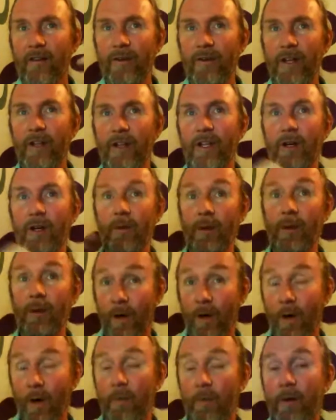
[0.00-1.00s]
feeling when
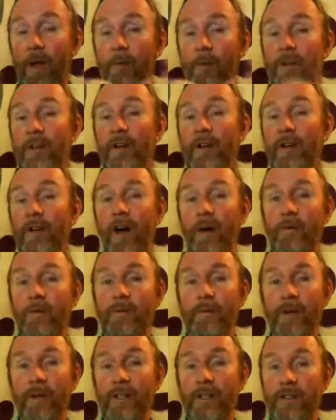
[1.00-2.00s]
you open up to the calm
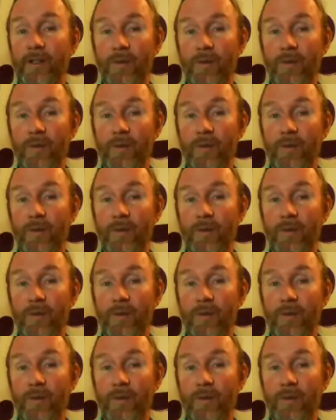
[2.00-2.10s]
space